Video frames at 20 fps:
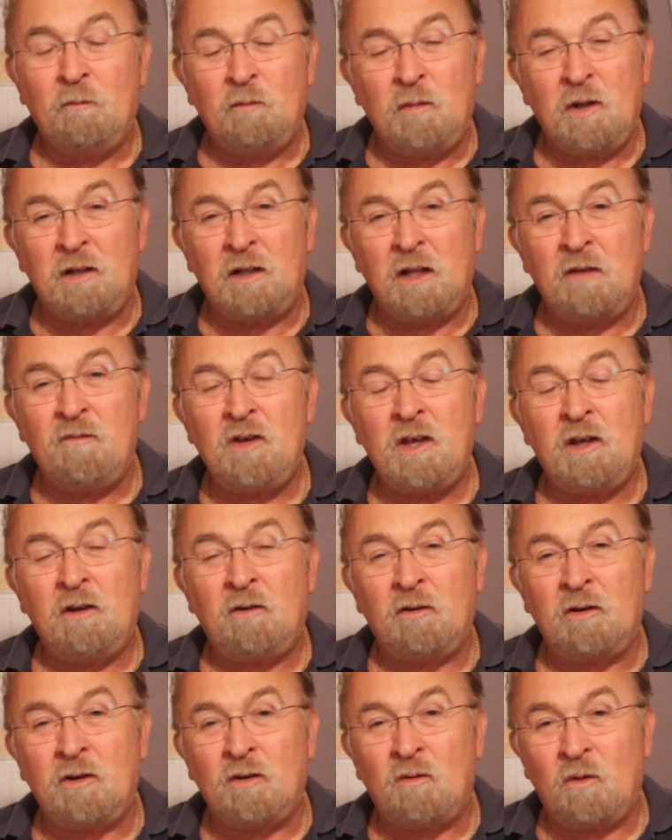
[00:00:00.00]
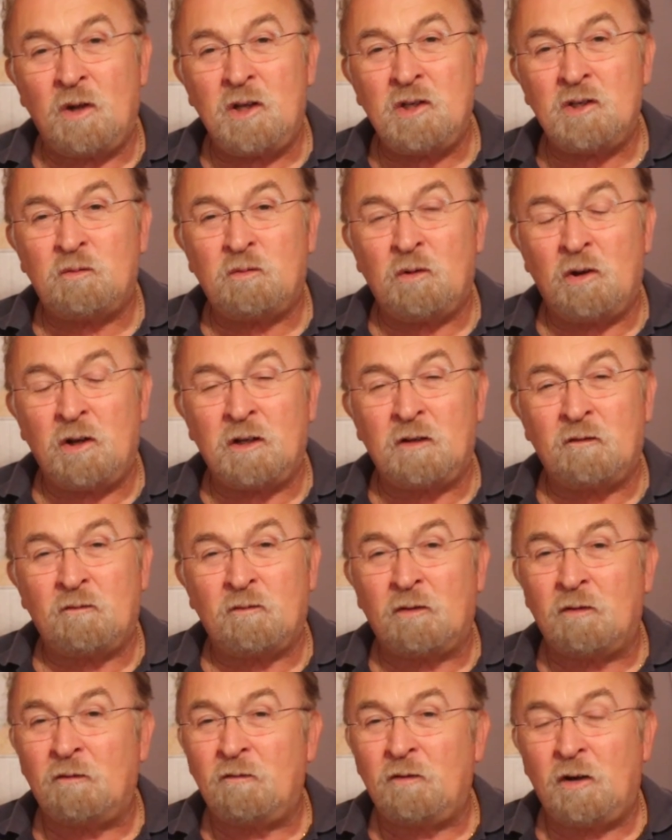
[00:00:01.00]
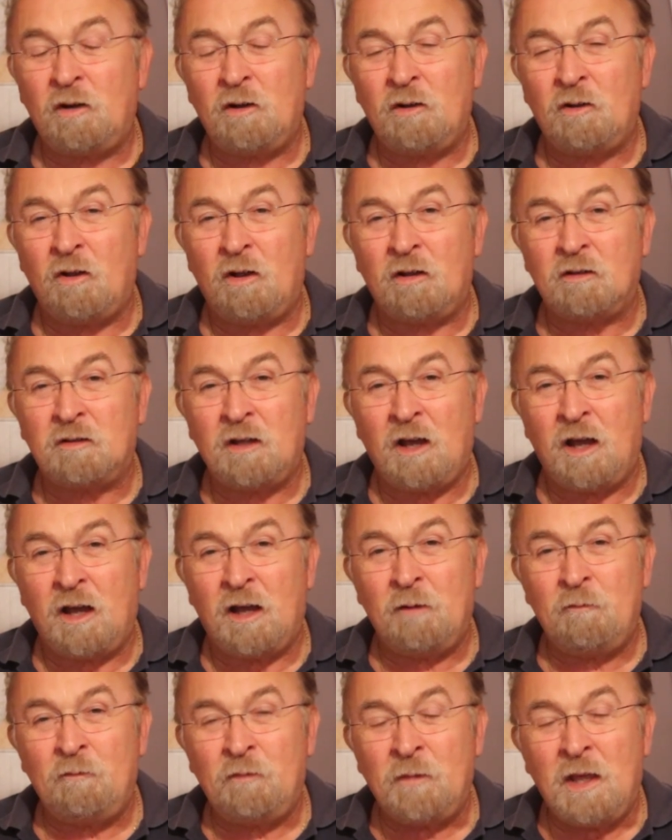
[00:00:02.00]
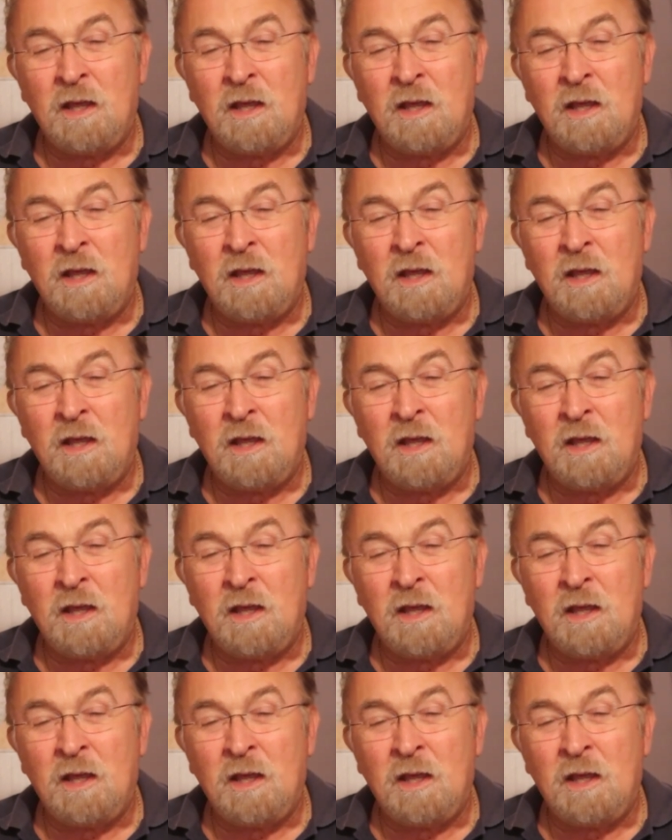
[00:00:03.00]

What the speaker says: been living here in Green Springs for a very long time,